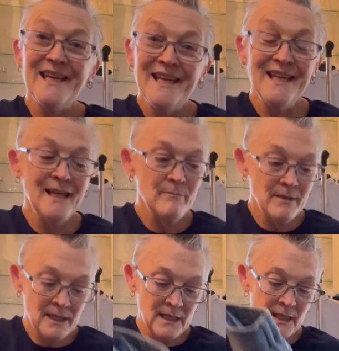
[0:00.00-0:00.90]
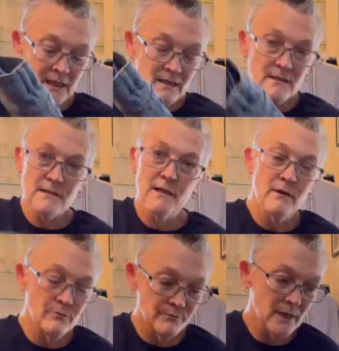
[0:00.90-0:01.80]
itty bitty.
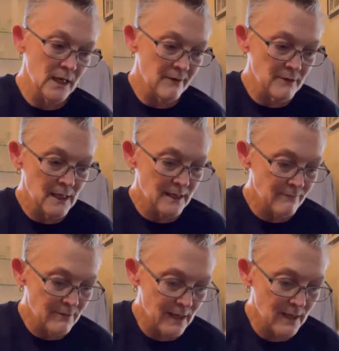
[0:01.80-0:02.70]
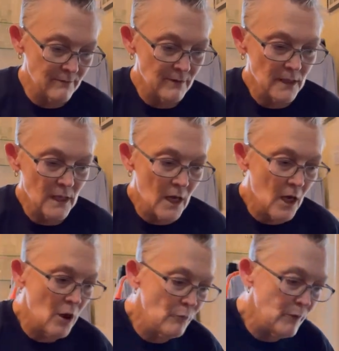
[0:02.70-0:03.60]
So eleven ninety five.
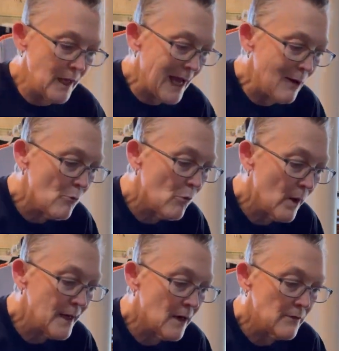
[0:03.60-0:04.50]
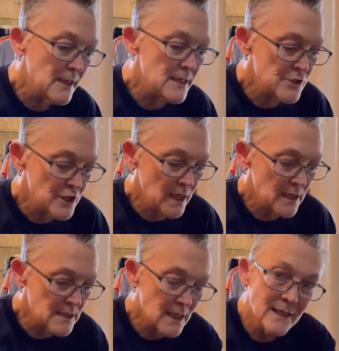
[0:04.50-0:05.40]
Hopefully I will weigh all these
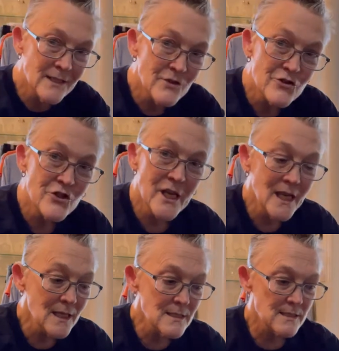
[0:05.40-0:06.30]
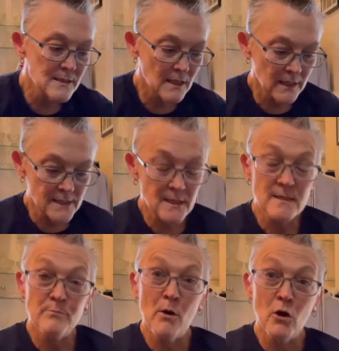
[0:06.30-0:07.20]
jeans and jeans, at least the
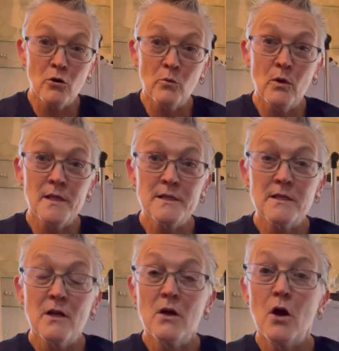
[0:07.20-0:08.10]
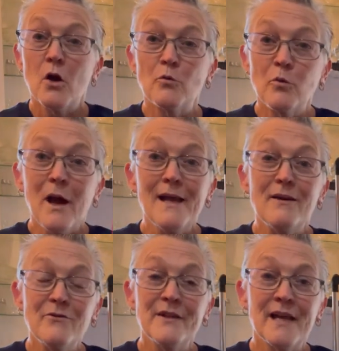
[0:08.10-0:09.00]
smaller ones, are right
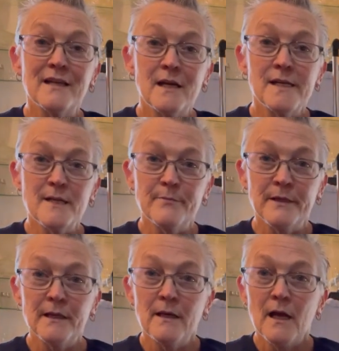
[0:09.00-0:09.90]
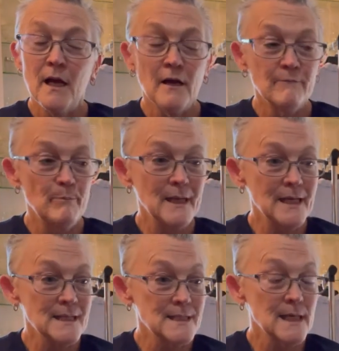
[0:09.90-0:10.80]
on that cusp of
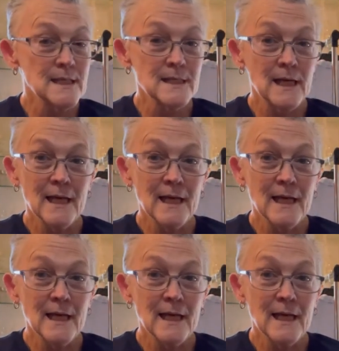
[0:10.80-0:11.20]
being 16